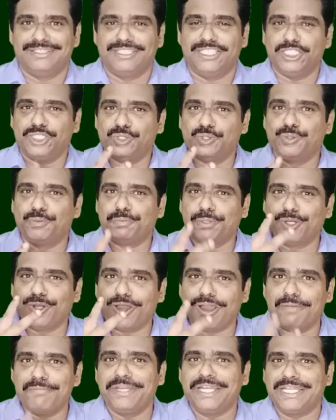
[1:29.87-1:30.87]
The two
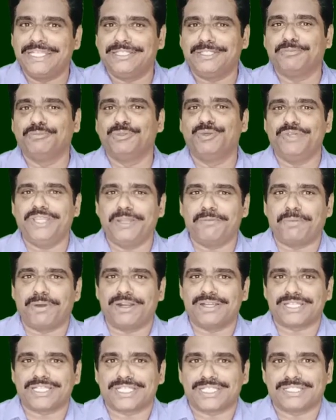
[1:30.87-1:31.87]
predominant moving
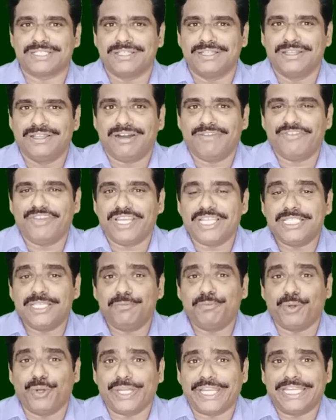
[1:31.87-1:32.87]
parts of a
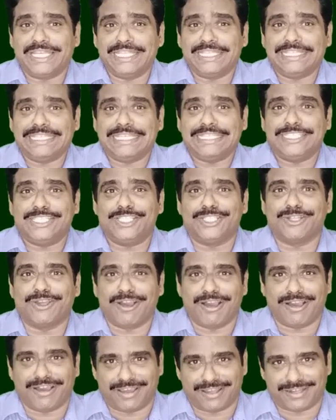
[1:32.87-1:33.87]
reciprocating engine
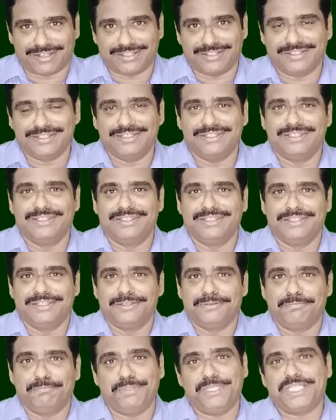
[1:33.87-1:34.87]
are
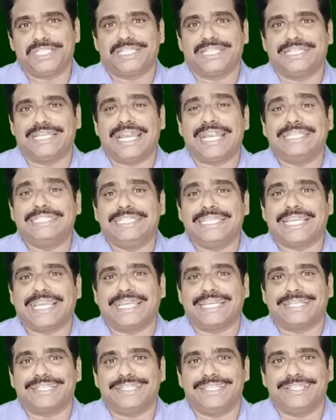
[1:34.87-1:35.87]
piston and the
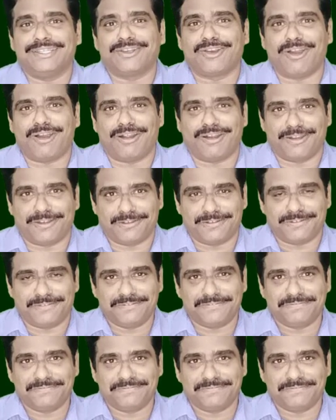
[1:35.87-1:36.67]
connecting rod